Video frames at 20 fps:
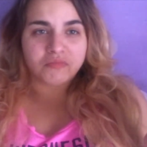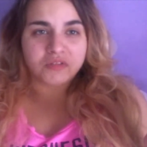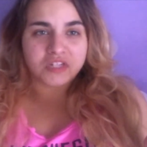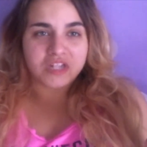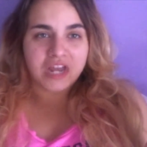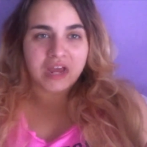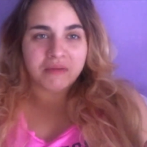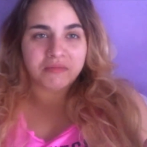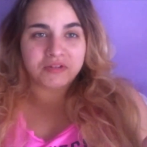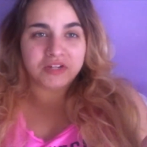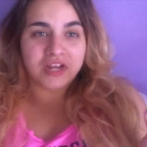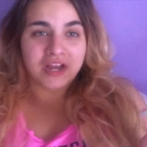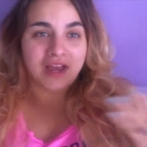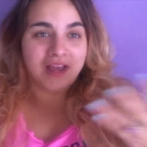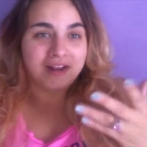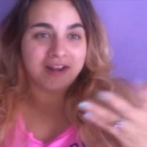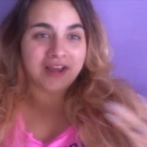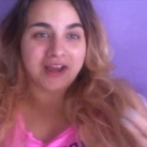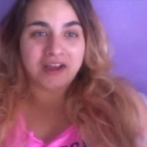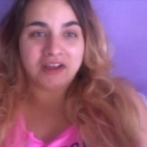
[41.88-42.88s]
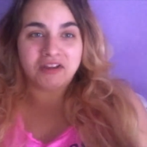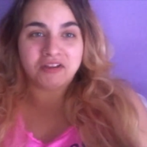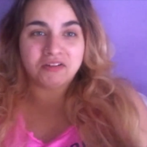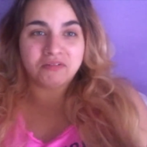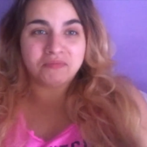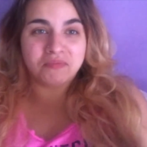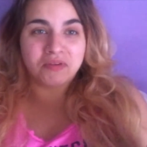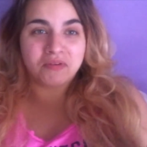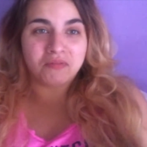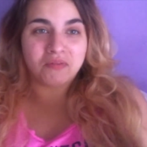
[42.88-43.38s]
Snapchat. I
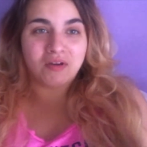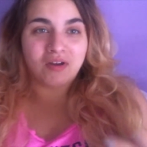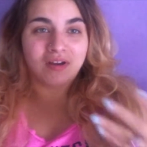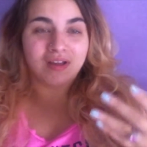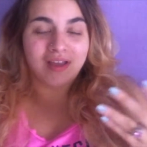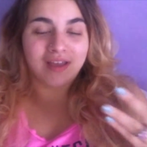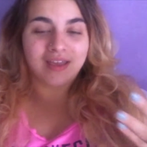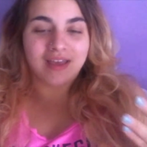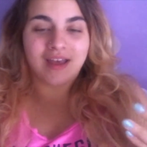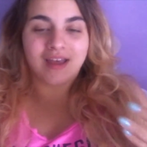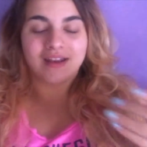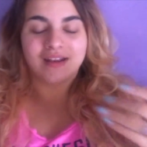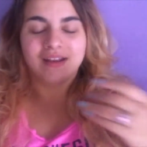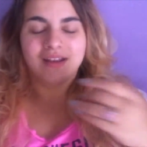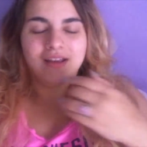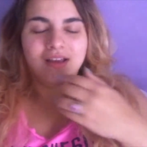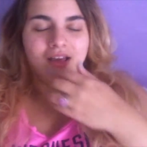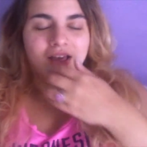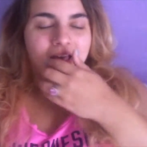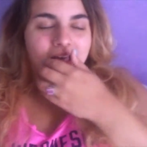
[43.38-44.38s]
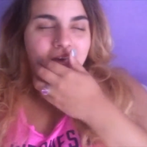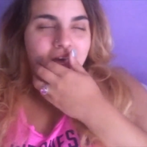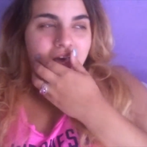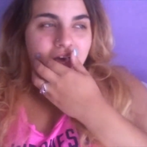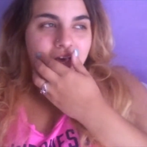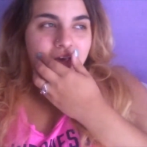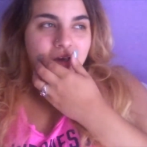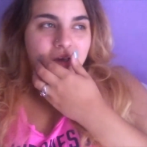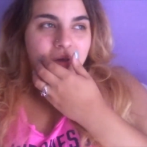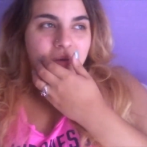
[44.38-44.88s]
could be wrong again.
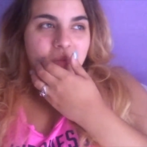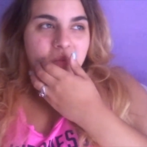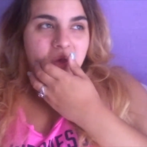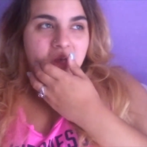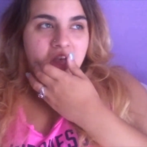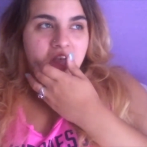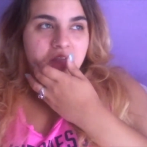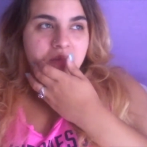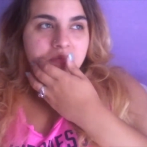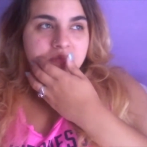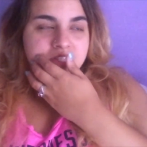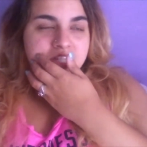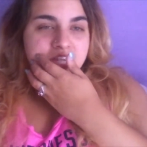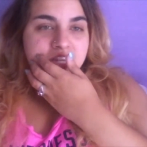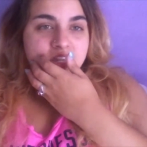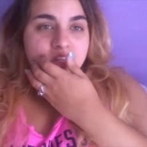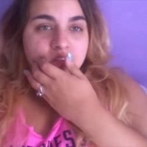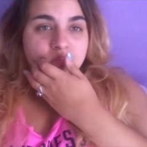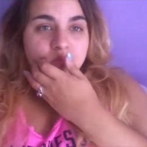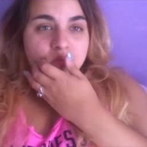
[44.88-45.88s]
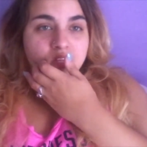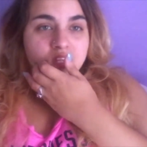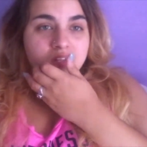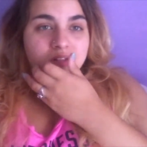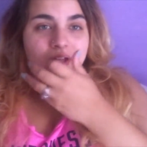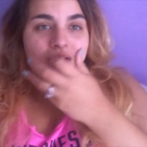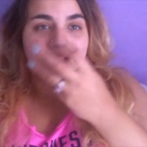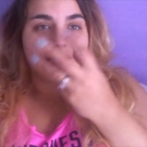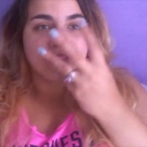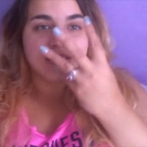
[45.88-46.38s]
Um, I'm taking three
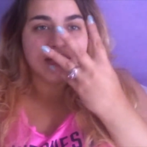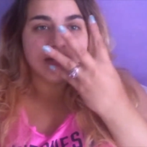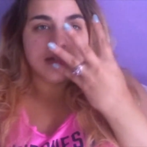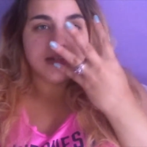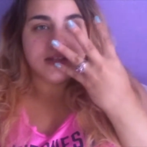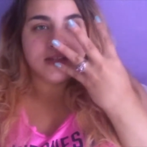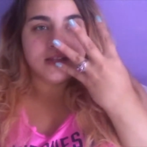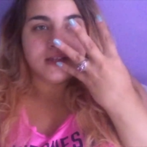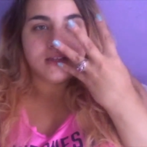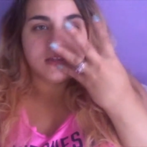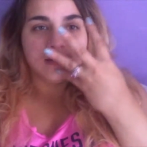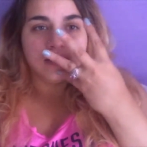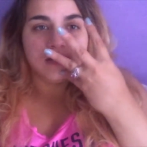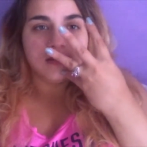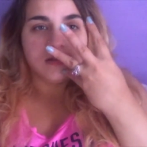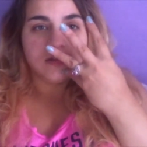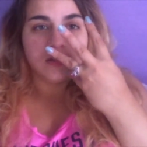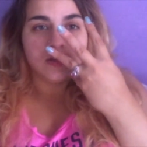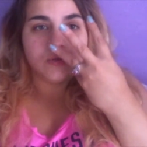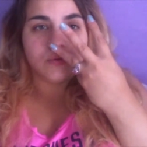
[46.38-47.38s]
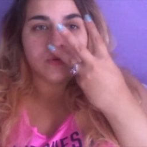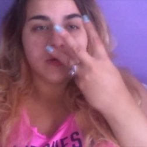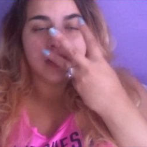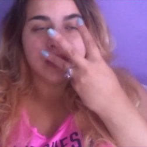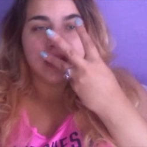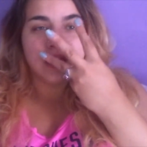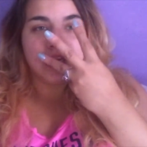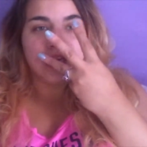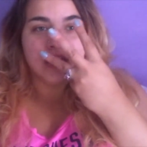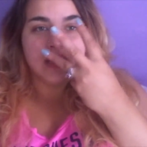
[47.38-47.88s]
classes,
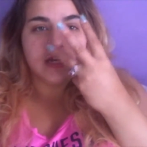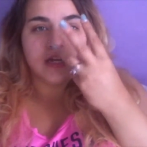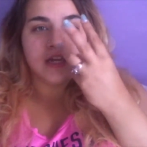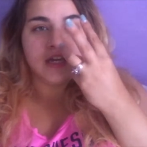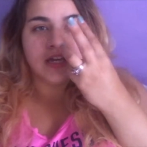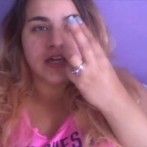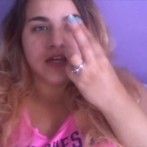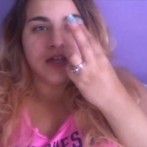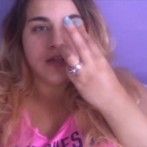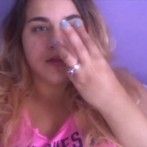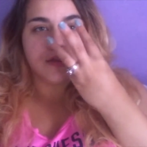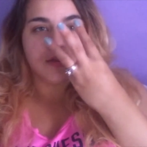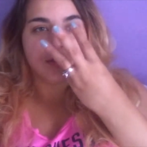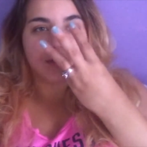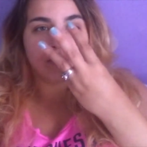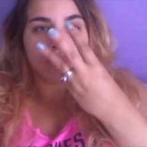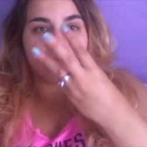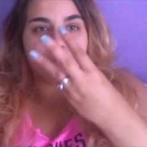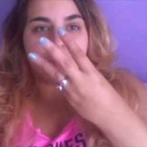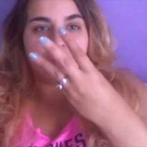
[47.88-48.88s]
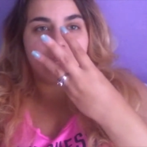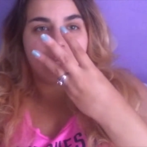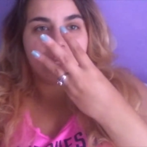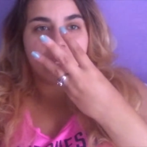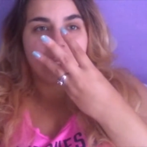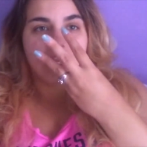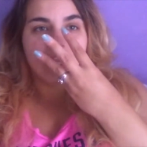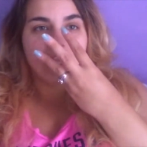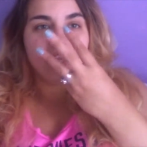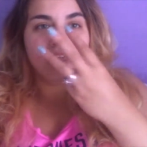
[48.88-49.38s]
three,
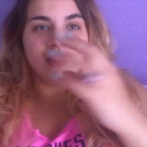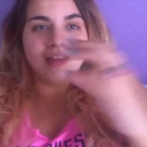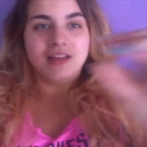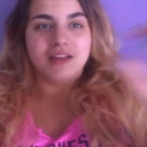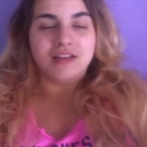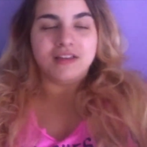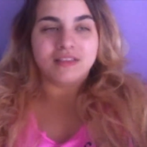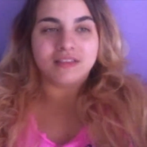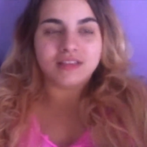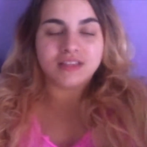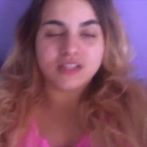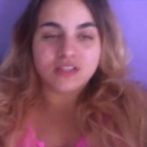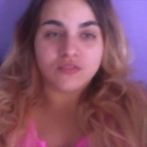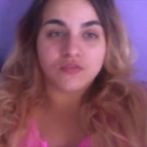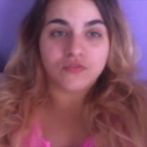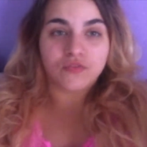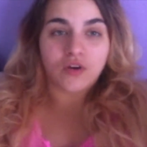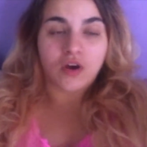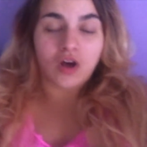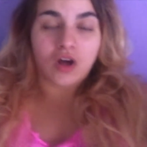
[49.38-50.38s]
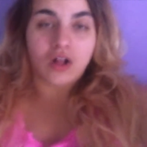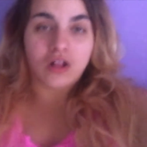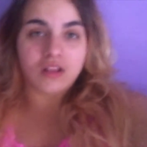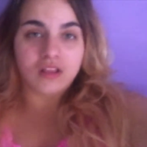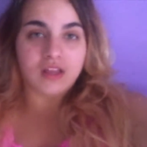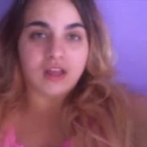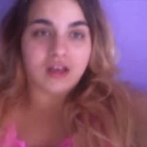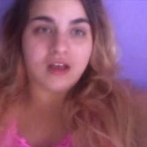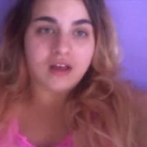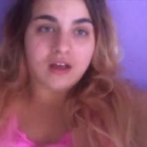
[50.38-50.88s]
three this
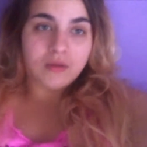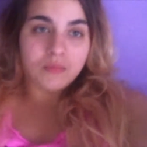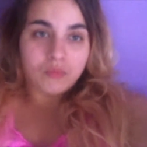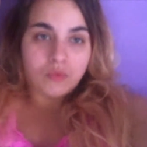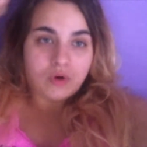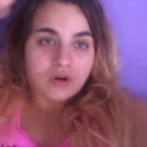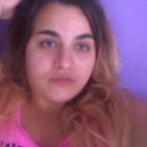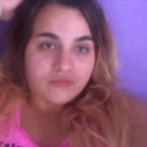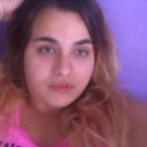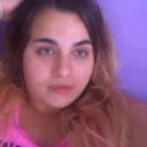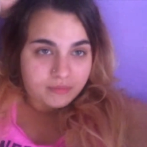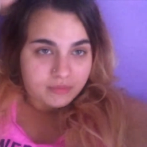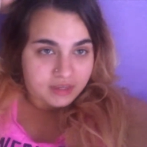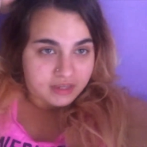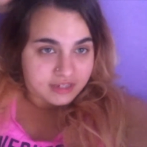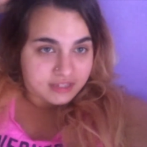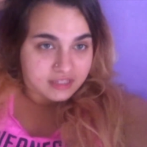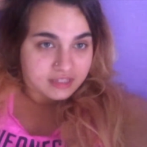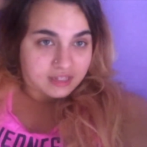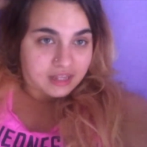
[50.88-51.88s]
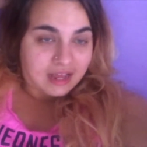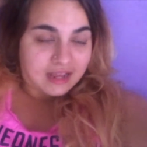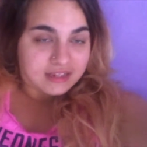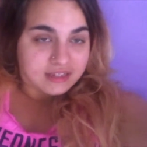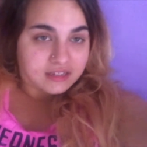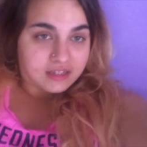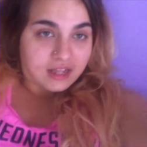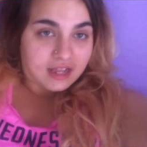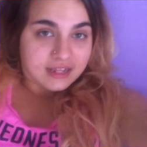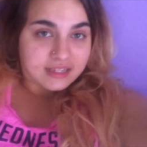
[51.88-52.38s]
fall. Um, one of them is the
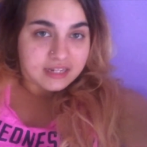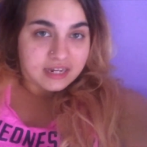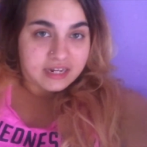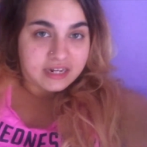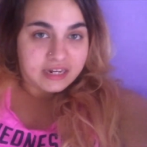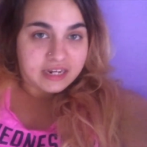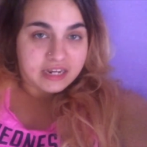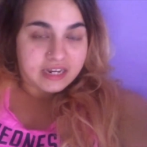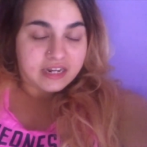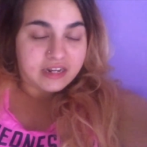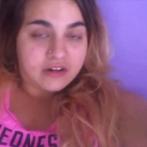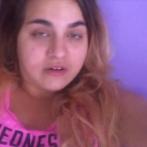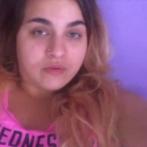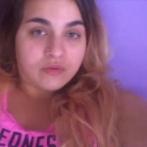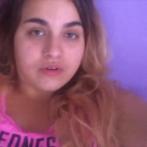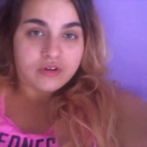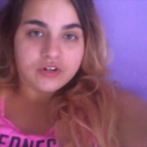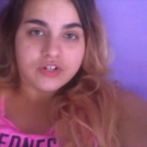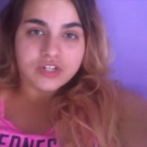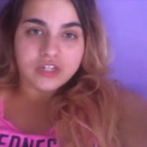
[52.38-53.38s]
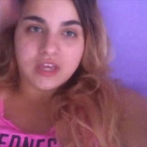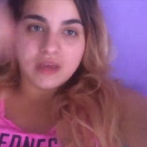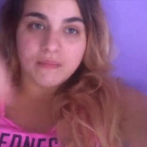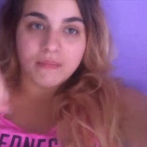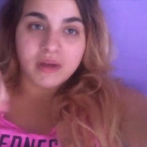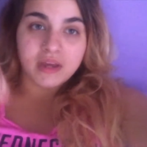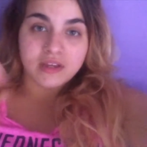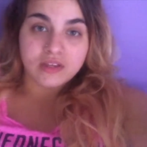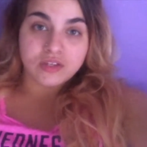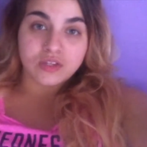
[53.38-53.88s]
last class I need in order to get
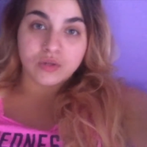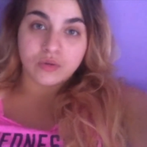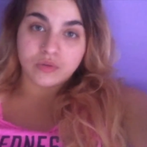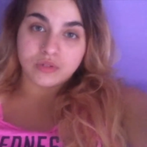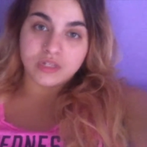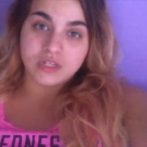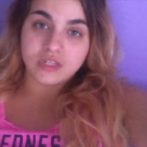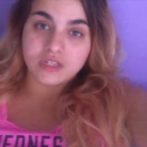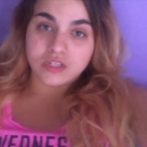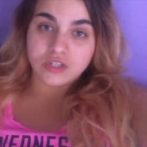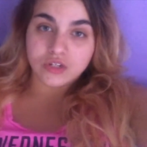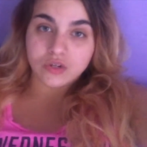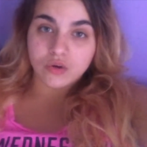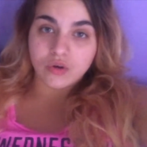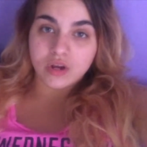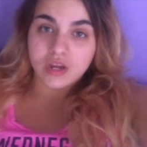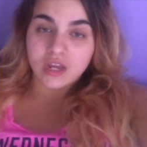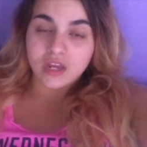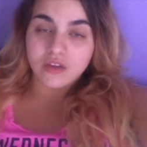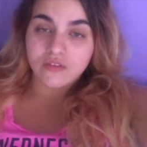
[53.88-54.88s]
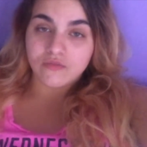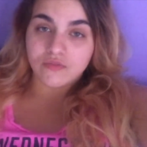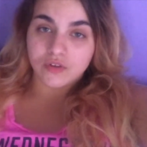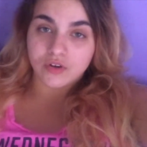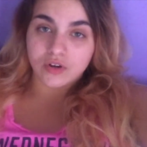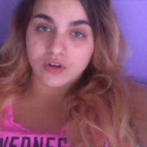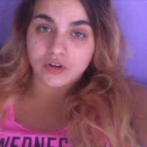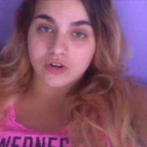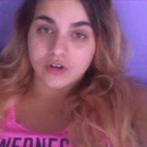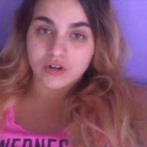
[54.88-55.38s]
my associate's degree
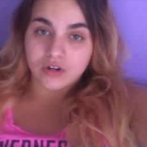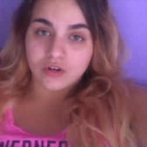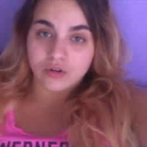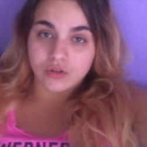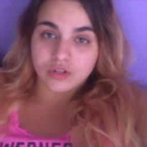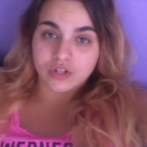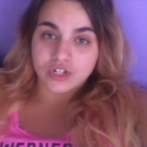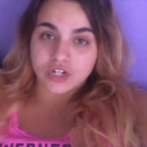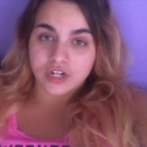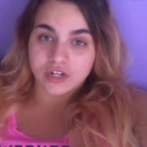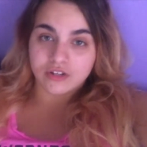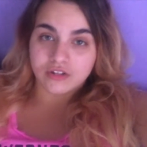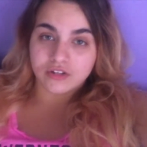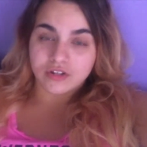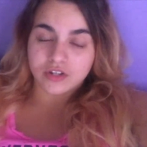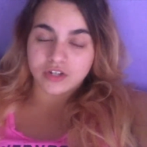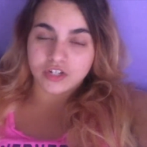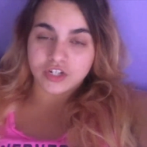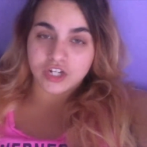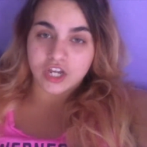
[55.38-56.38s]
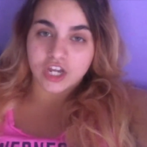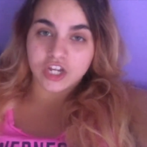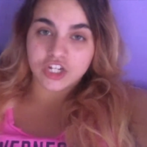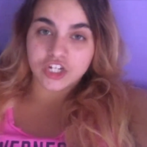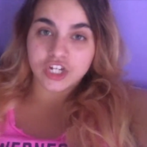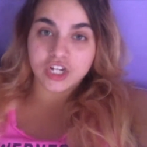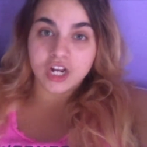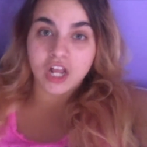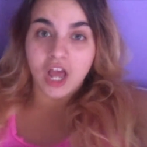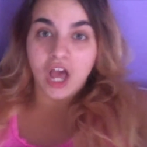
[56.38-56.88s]
for early childhood
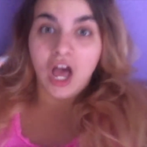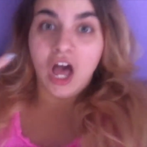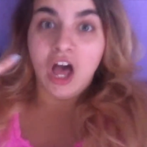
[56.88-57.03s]
education.